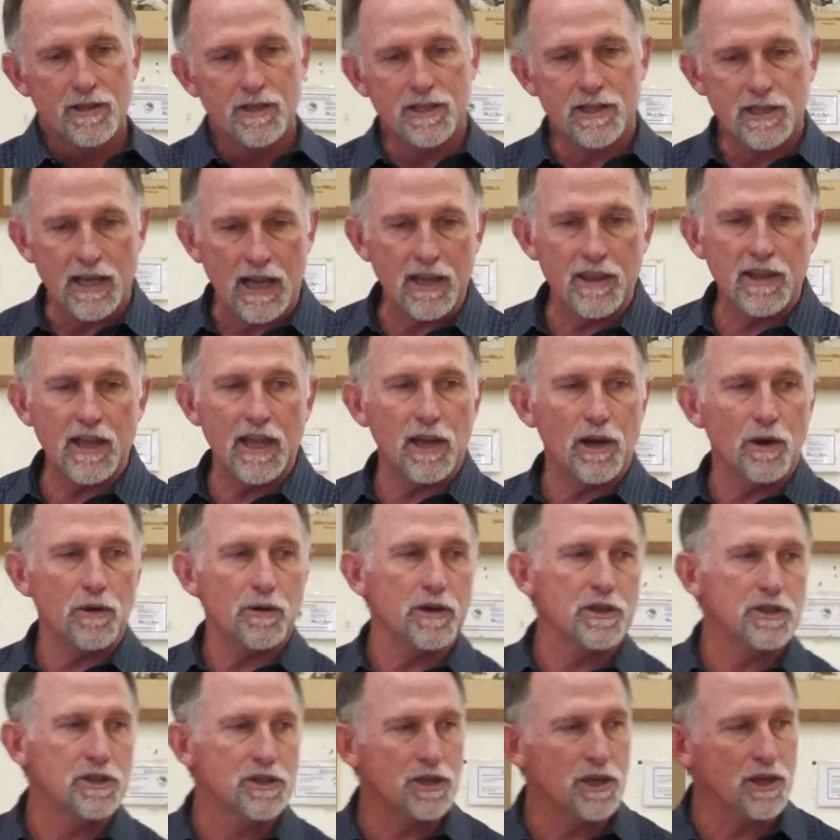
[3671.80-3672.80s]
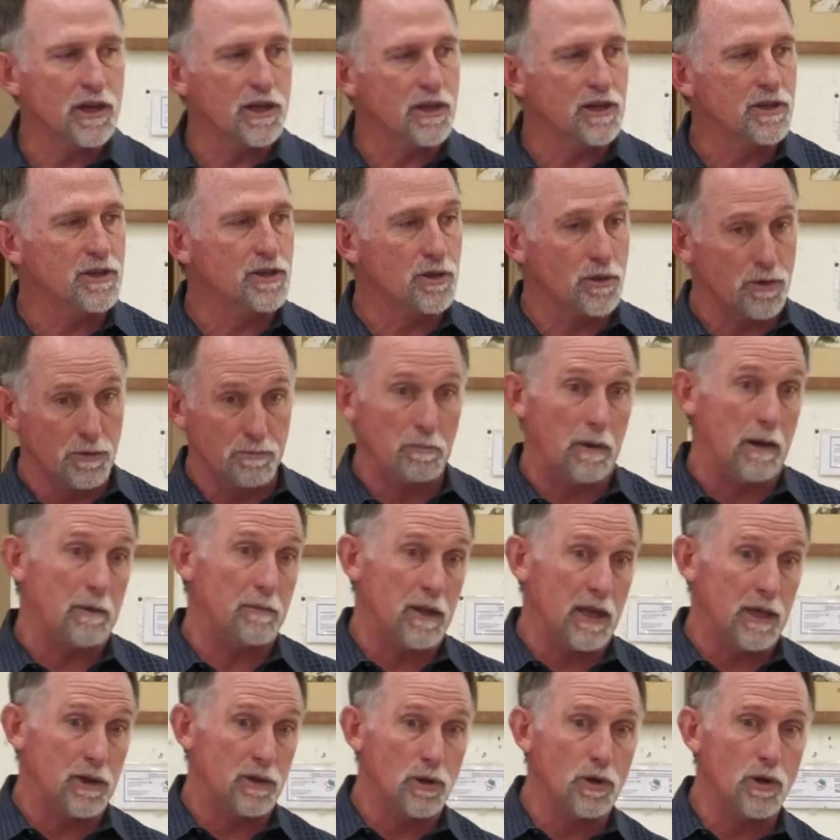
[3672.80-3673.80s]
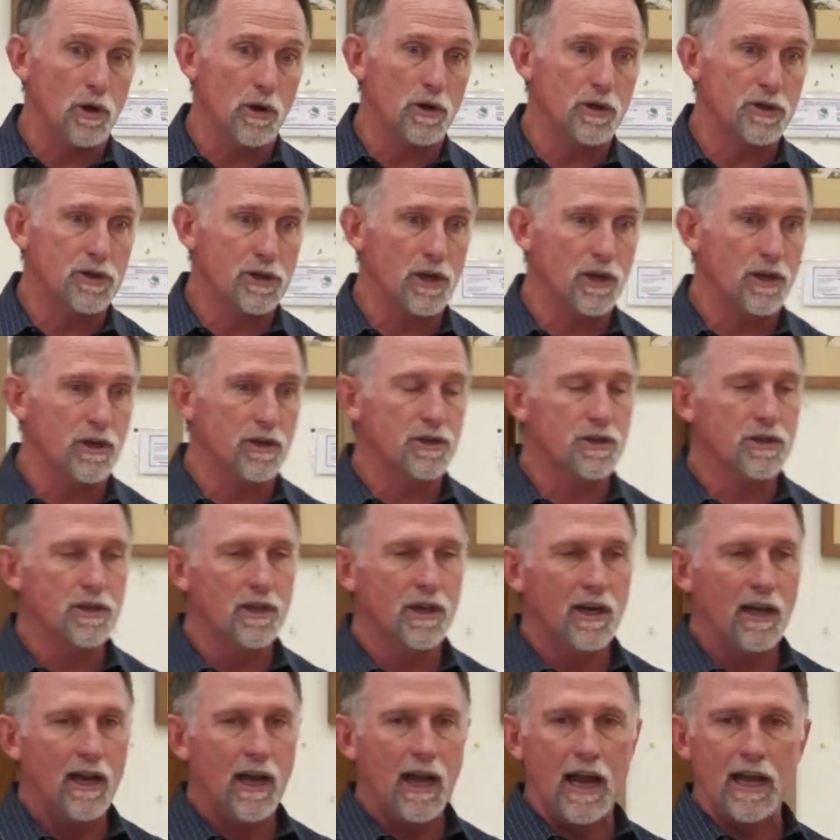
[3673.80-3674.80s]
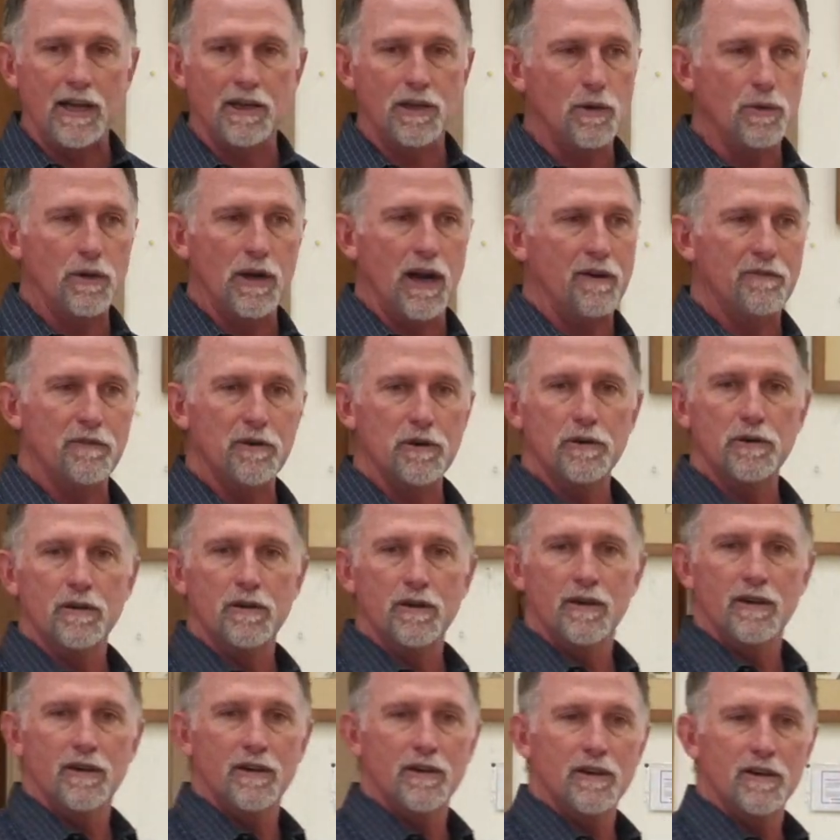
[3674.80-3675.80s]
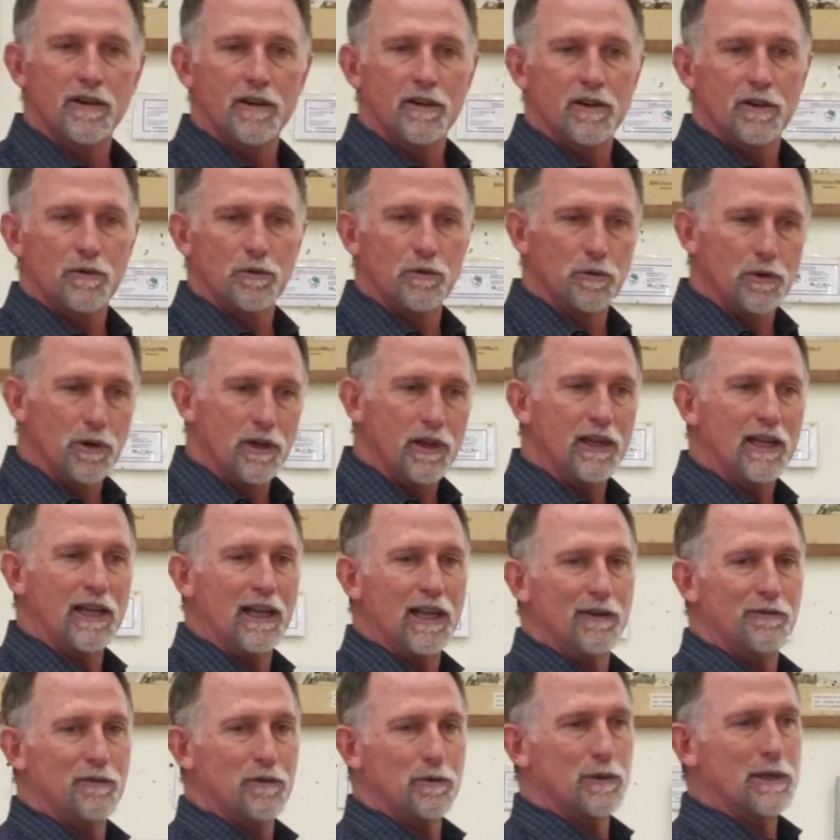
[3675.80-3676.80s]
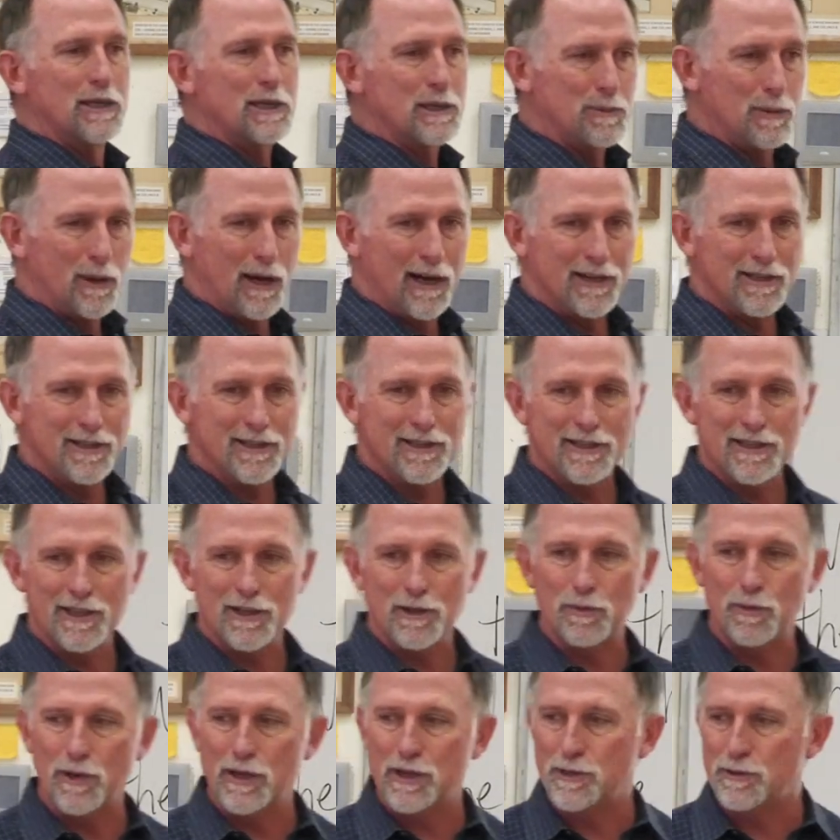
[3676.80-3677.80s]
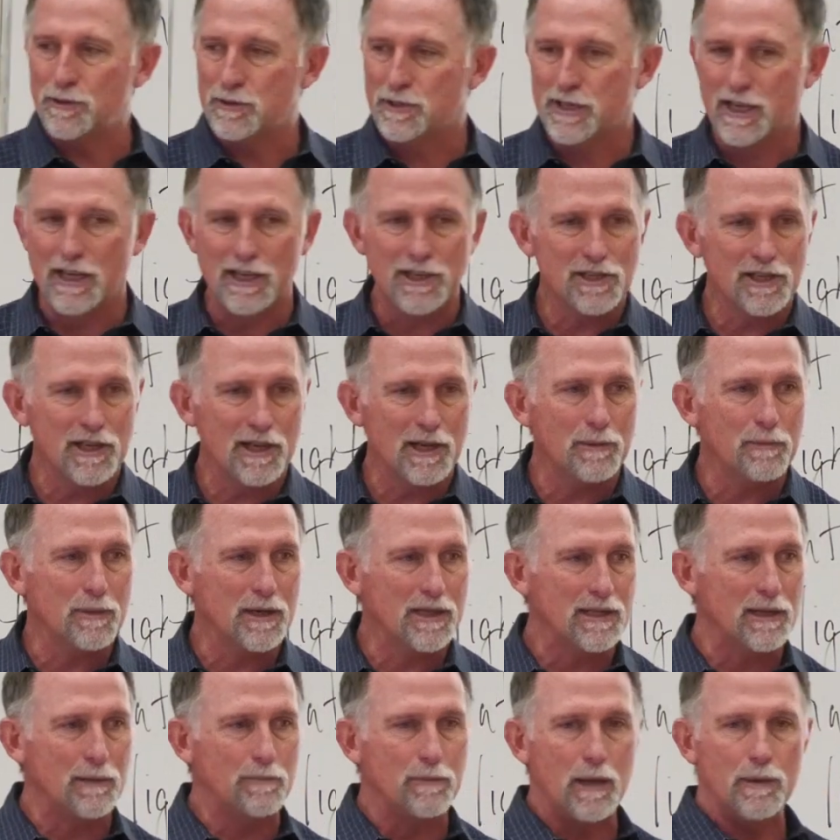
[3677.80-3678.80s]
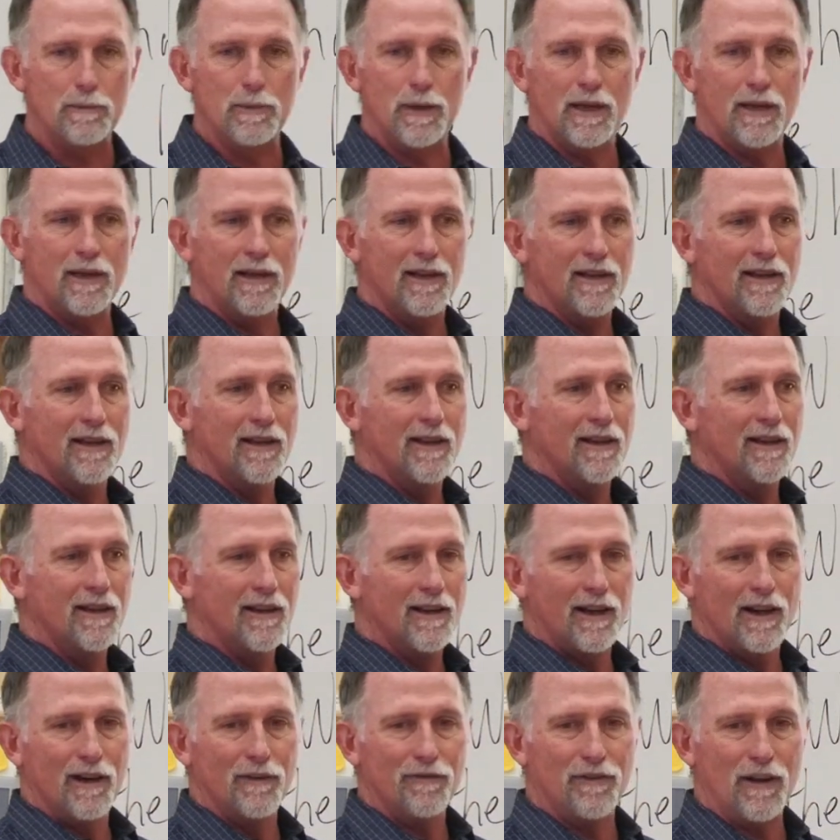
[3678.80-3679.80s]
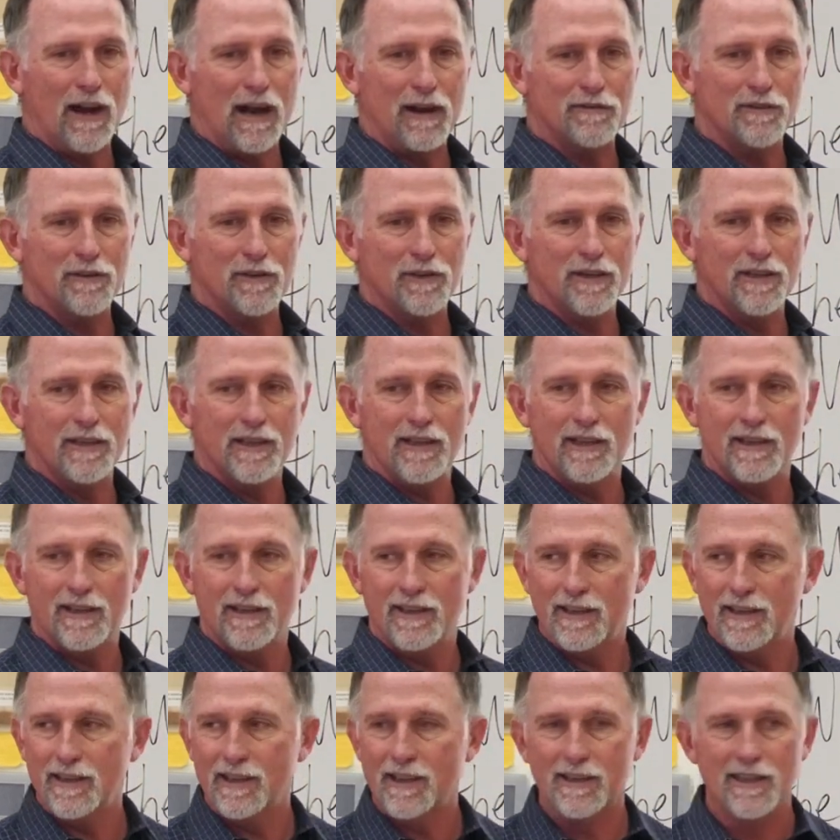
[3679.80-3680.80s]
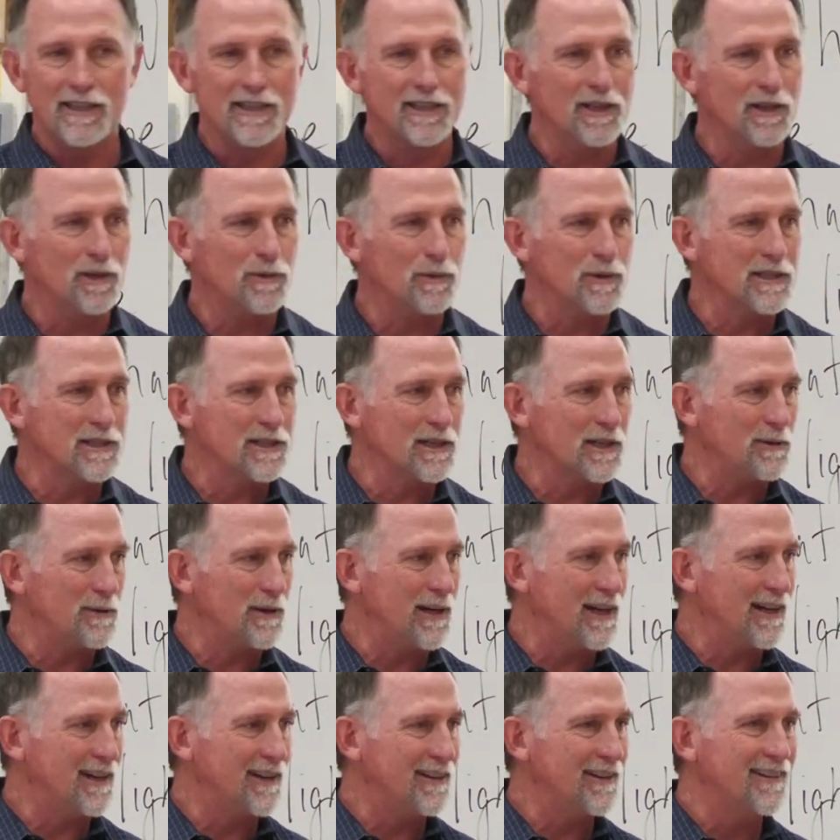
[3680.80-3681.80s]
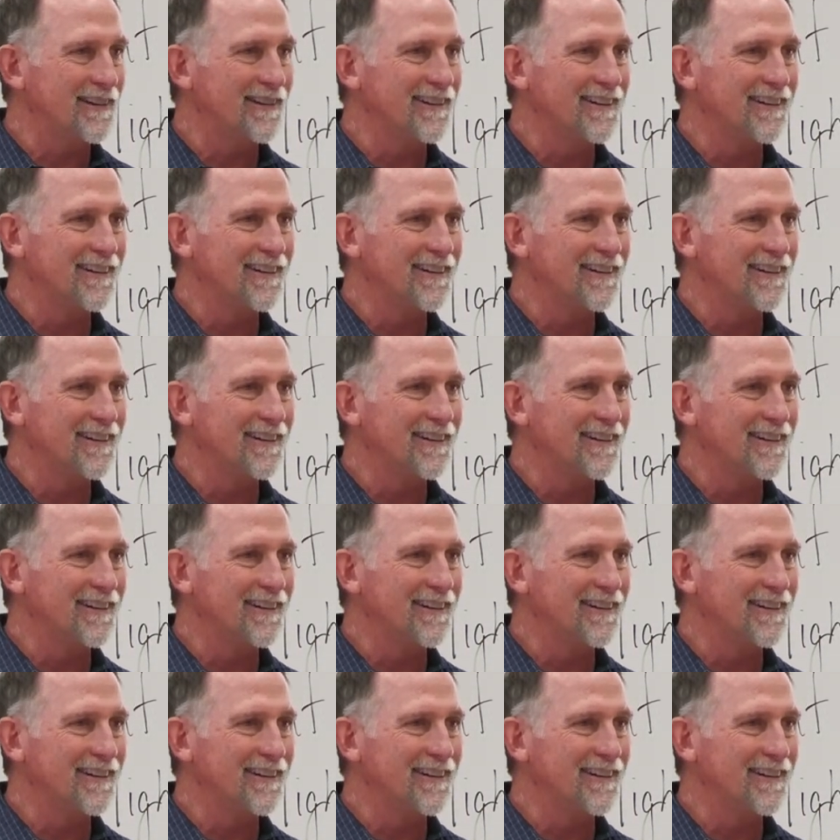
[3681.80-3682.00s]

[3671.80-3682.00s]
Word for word: say they go to church, or maybe they do go to church, and don't ever really give a response to the one who's teaching them, except maybe a fiver in the, in the till once in a while?